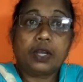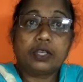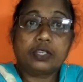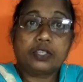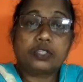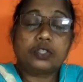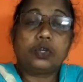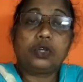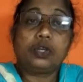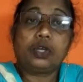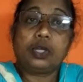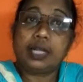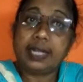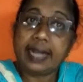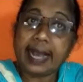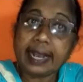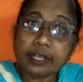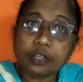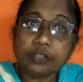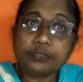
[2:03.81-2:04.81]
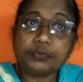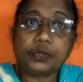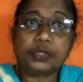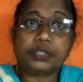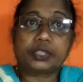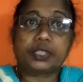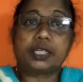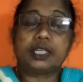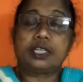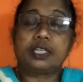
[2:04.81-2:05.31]
So lack of
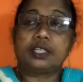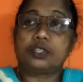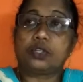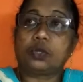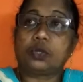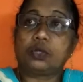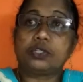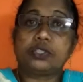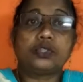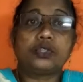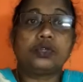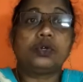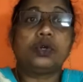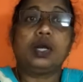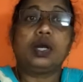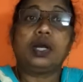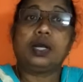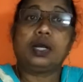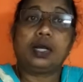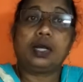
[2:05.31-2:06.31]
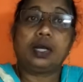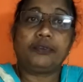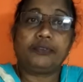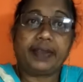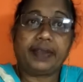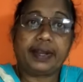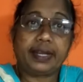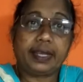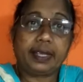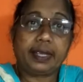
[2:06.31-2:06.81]
water is also a
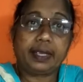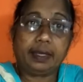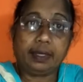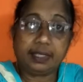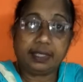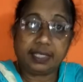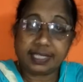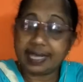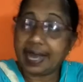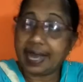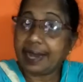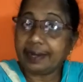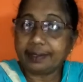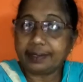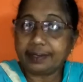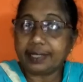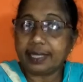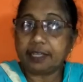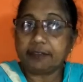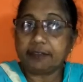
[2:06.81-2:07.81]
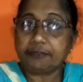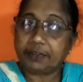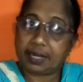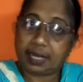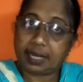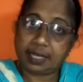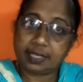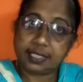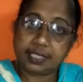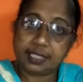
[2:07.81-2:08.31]
very sad thing for
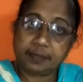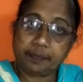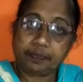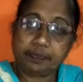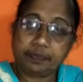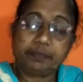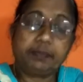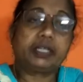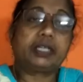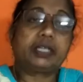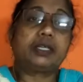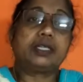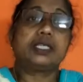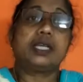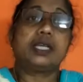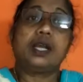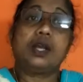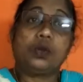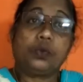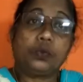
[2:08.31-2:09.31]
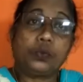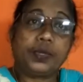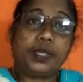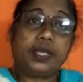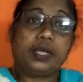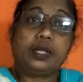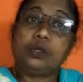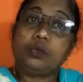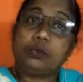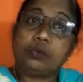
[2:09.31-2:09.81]
us because
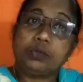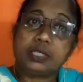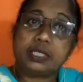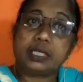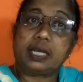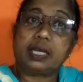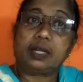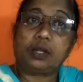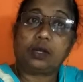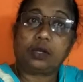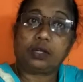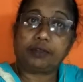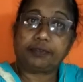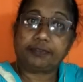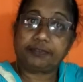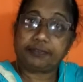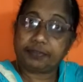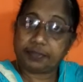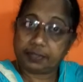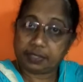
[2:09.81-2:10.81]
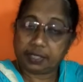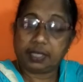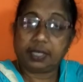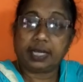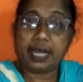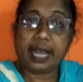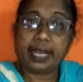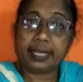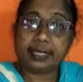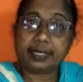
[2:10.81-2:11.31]
we lose a lot of
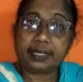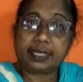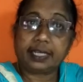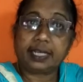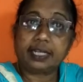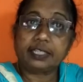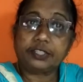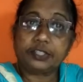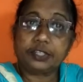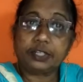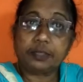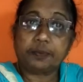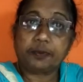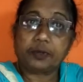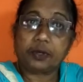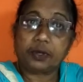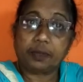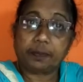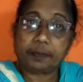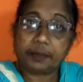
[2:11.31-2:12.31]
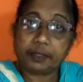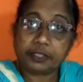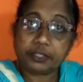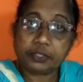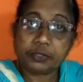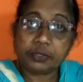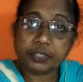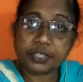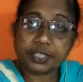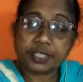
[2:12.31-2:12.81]
agricultural
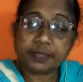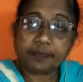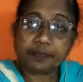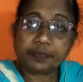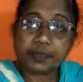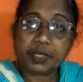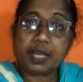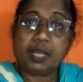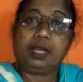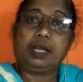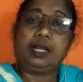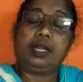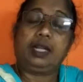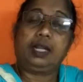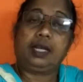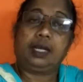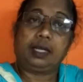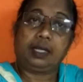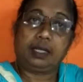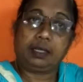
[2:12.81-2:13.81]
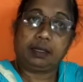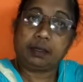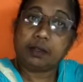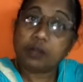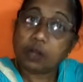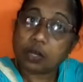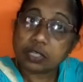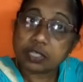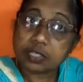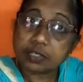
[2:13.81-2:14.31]
produce,
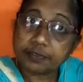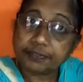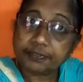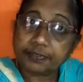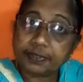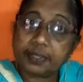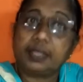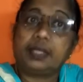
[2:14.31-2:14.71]
loss of